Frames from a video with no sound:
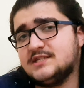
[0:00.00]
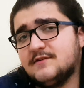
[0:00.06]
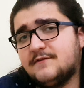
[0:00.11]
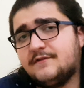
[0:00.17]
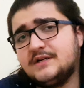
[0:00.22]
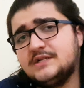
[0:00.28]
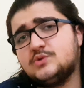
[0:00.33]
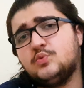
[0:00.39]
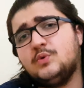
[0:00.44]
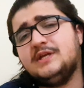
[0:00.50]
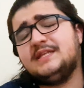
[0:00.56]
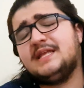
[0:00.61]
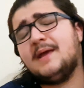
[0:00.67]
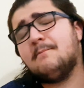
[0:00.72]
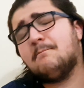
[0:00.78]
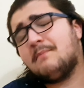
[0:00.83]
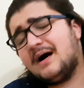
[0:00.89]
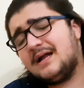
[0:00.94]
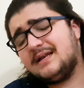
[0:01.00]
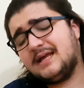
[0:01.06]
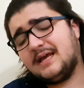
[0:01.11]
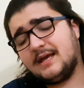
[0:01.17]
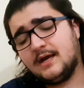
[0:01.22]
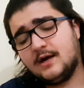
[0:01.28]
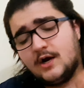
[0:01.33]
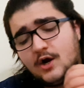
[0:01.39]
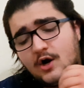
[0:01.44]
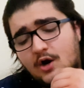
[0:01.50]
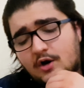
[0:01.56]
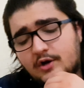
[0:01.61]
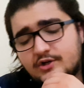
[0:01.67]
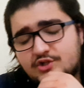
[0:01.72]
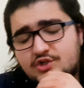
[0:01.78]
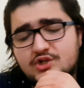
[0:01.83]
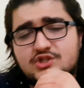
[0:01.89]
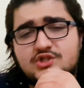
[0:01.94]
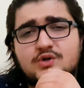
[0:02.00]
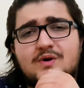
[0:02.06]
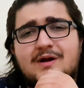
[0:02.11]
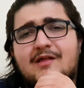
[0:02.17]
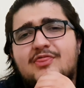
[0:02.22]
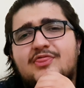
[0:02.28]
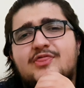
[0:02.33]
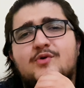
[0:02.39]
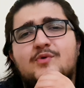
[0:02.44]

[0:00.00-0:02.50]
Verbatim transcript: The first weekday, Monday, earned just around